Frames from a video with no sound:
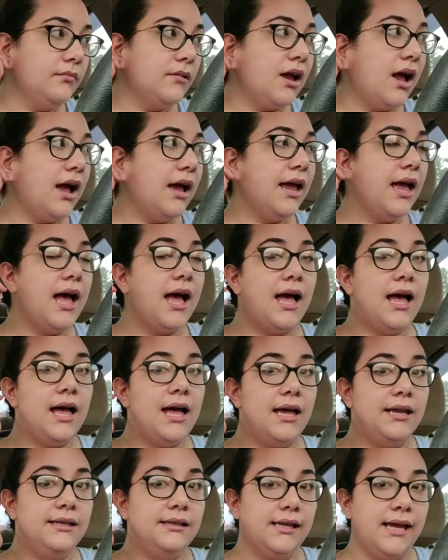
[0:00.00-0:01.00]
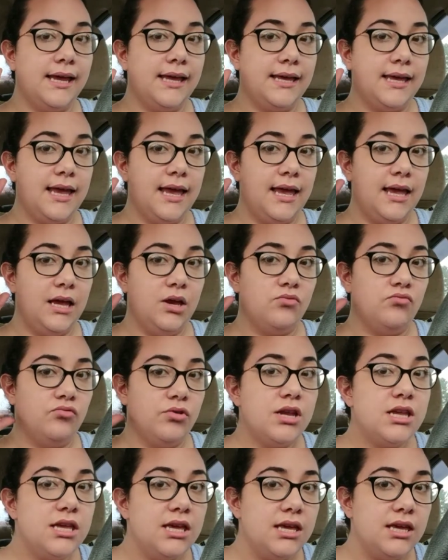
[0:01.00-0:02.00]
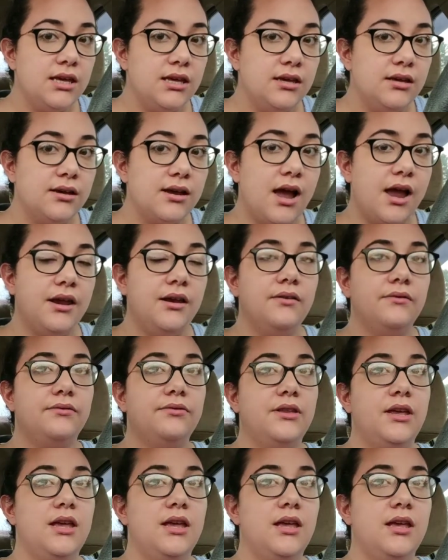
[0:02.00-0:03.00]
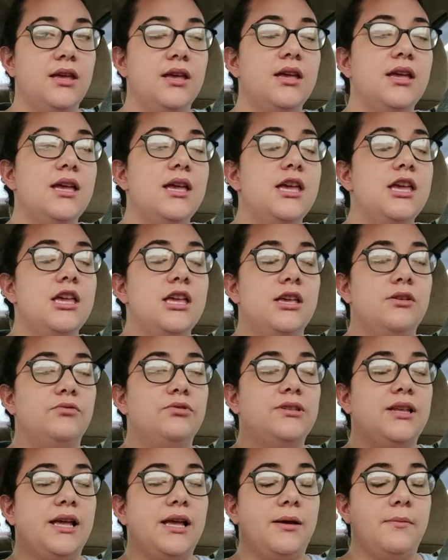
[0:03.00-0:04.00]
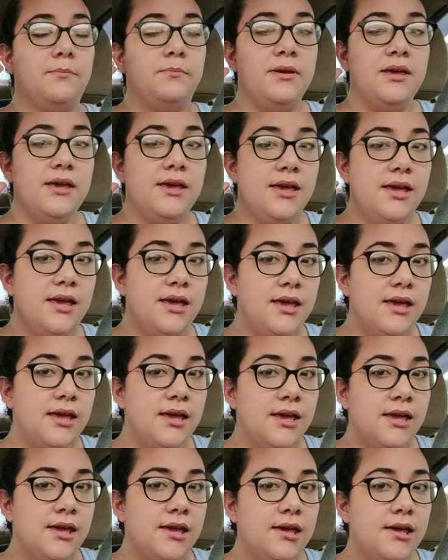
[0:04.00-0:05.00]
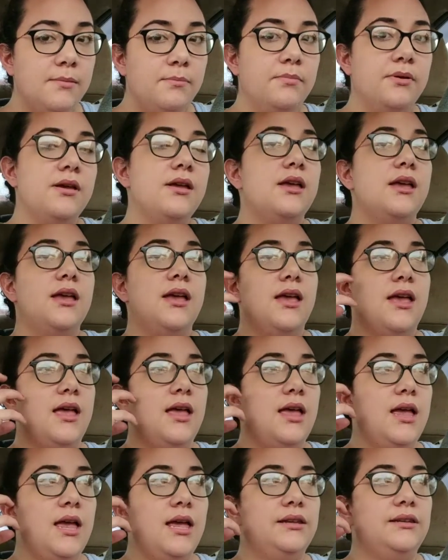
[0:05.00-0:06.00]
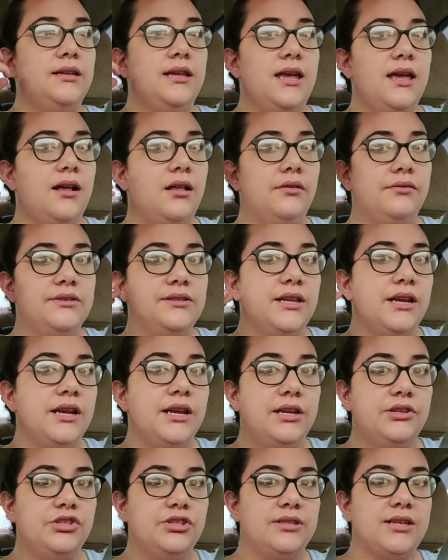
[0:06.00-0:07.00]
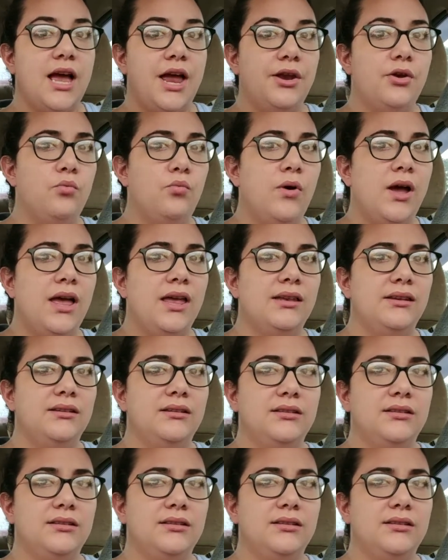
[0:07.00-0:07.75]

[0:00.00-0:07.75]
I had a ringing kind of thing. It was a beep, and all of a sudden it just kind of went